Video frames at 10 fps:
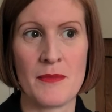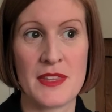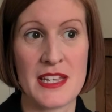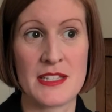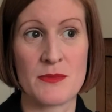
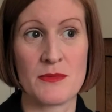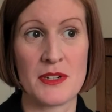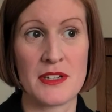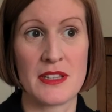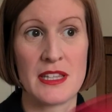These
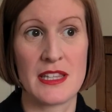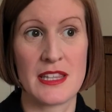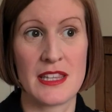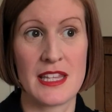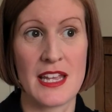were
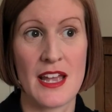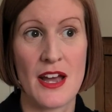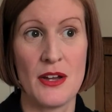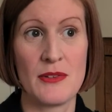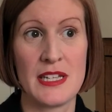the
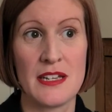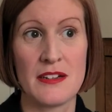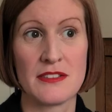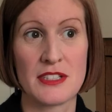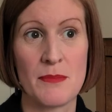only
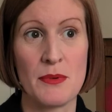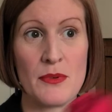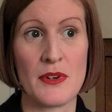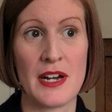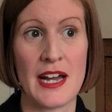yarns I
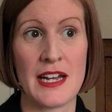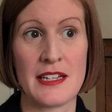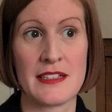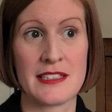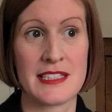bought,
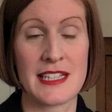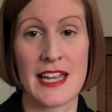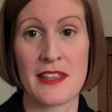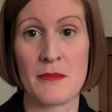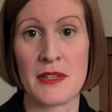and I didn't
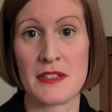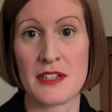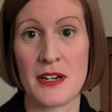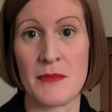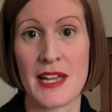get them at the
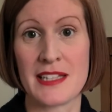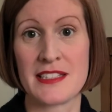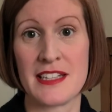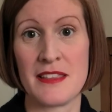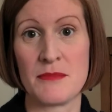time. They had to
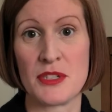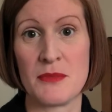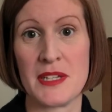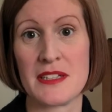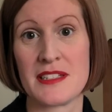send them to
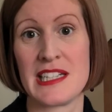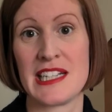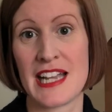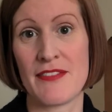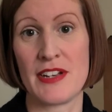me because they
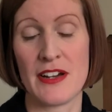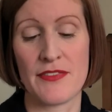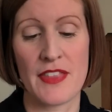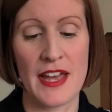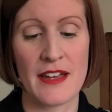didn't have
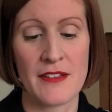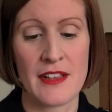enough there.